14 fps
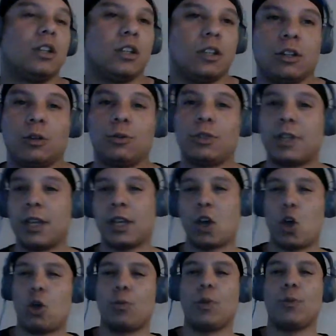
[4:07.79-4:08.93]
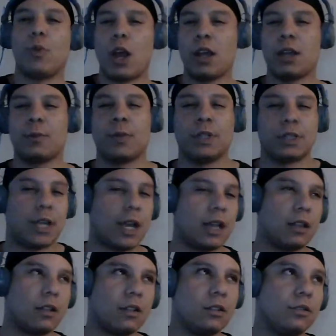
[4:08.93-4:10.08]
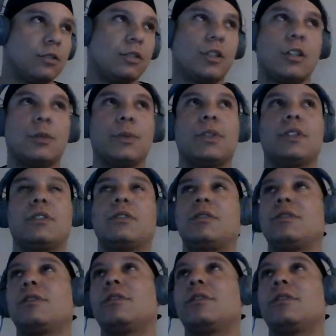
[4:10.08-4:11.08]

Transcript: with that Kobe Bryant mentality. You know what I mean?